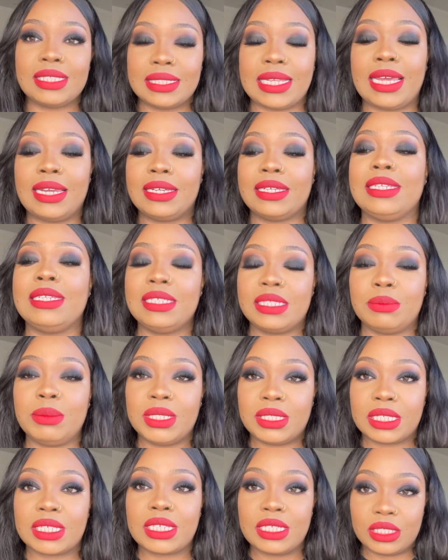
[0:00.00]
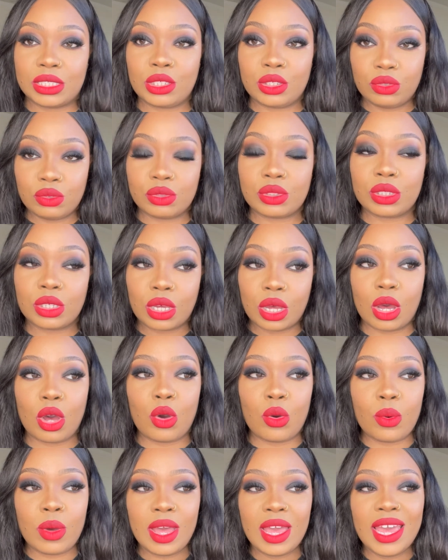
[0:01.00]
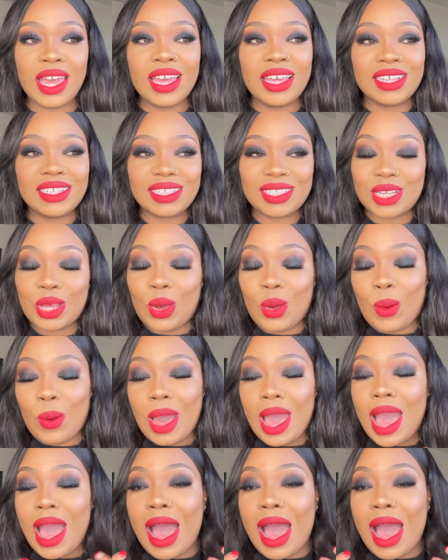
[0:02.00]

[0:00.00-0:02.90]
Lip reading: needs me to continue to go. So